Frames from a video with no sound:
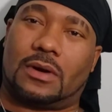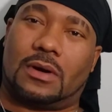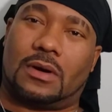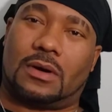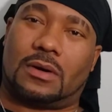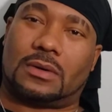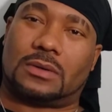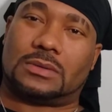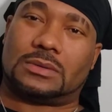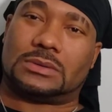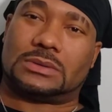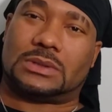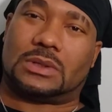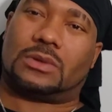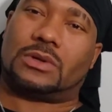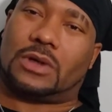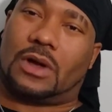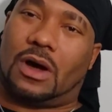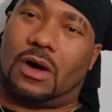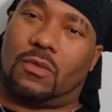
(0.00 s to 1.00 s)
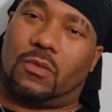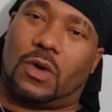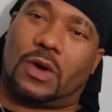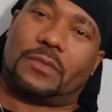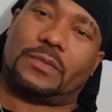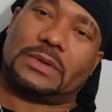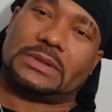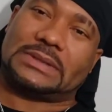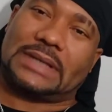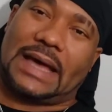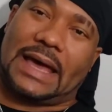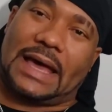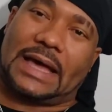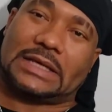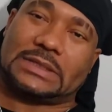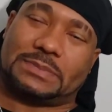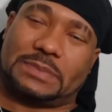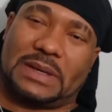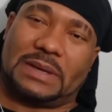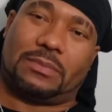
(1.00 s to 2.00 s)
y'all. So to y'all worthless
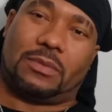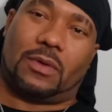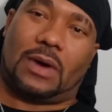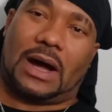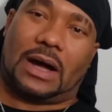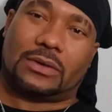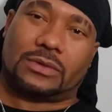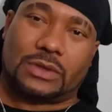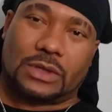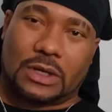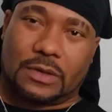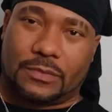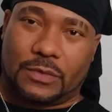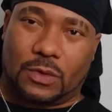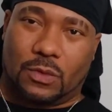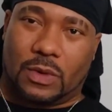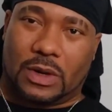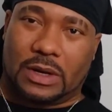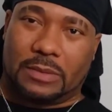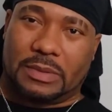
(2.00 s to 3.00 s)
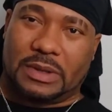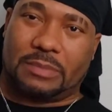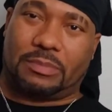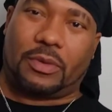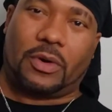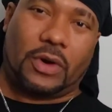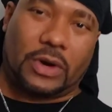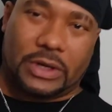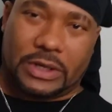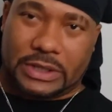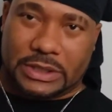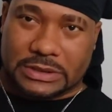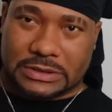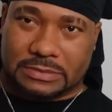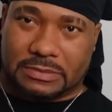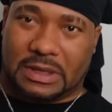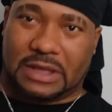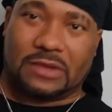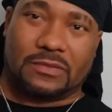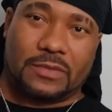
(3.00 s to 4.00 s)
ass people out there, if you want to be part of this
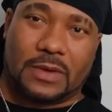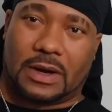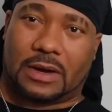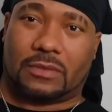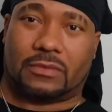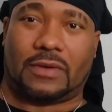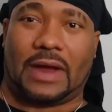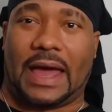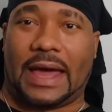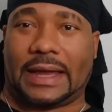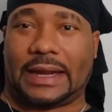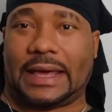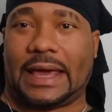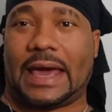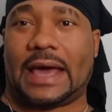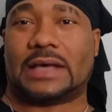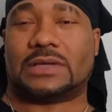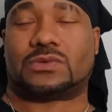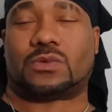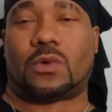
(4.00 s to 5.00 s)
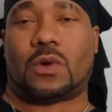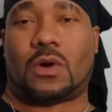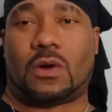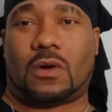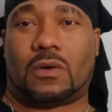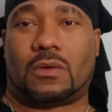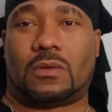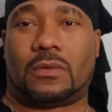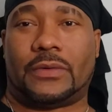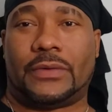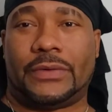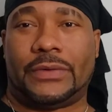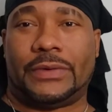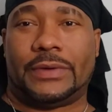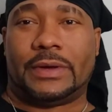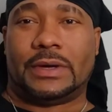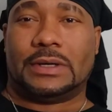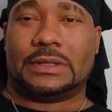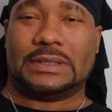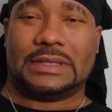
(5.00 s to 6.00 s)
motherfucking raggedy ass world,
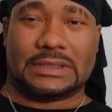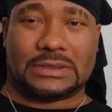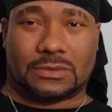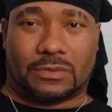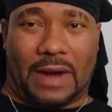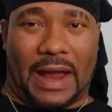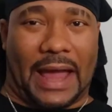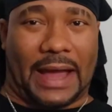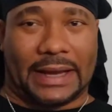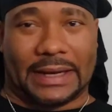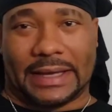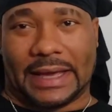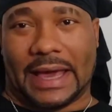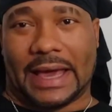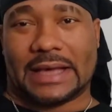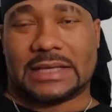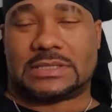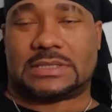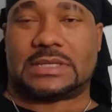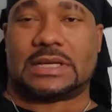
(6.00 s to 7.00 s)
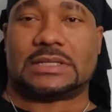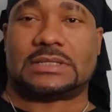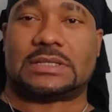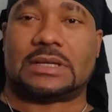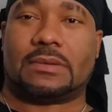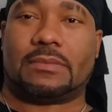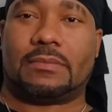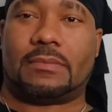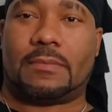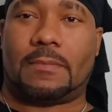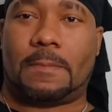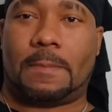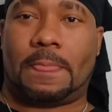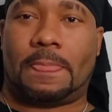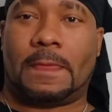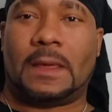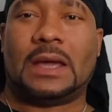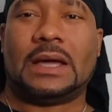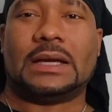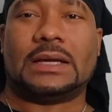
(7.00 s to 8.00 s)
this raggedy ass system,
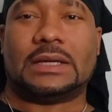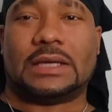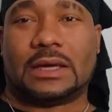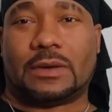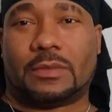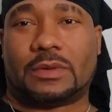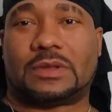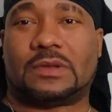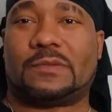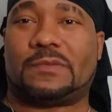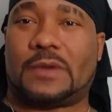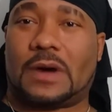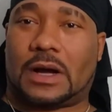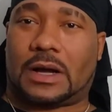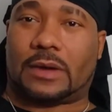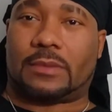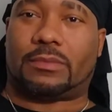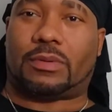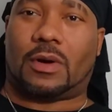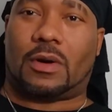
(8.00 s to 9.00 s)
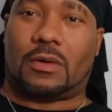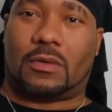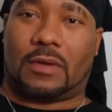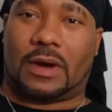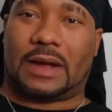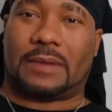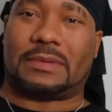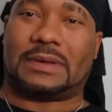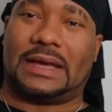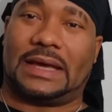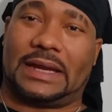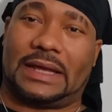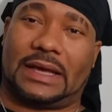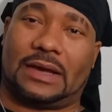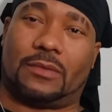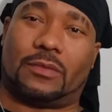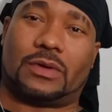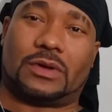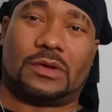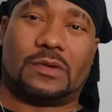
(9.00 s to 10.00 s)
get with the fucking program. Get
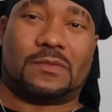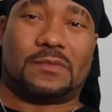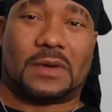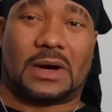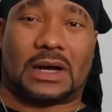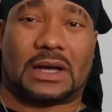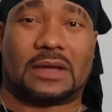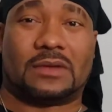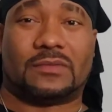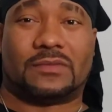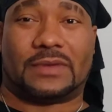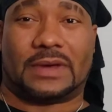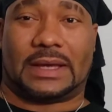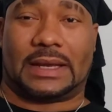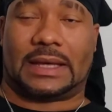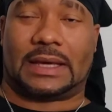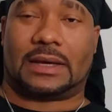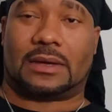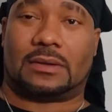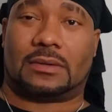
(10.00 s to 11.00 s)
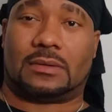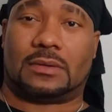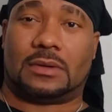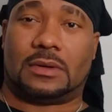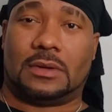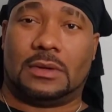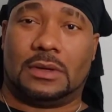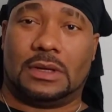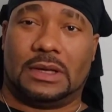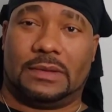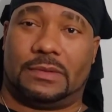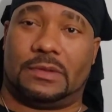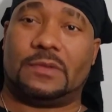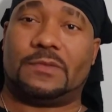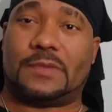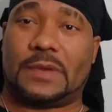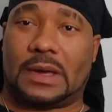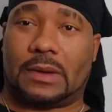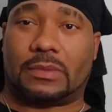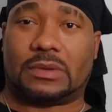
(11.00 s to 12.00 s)
in where you fucking fit in.
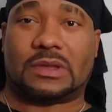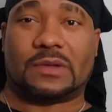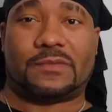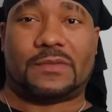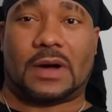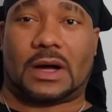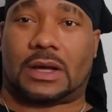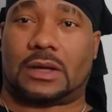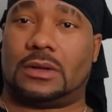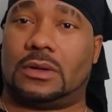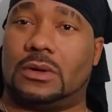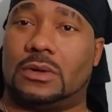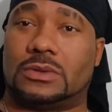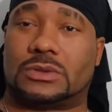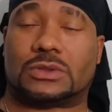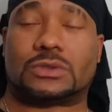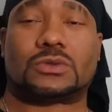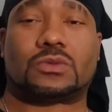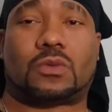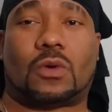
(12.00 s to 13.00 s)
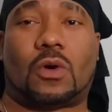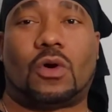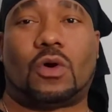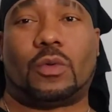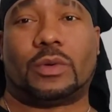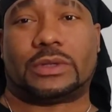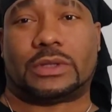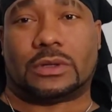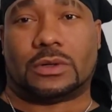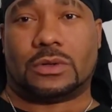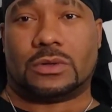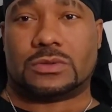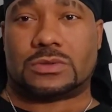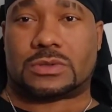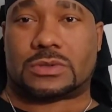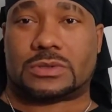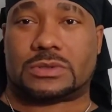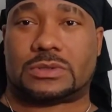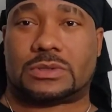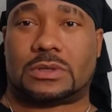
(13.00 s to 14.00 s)
Keep fit with the fucking losers. Roll with the
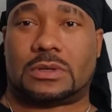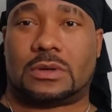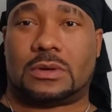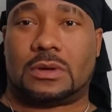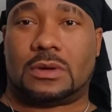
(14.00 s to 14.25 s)
losers.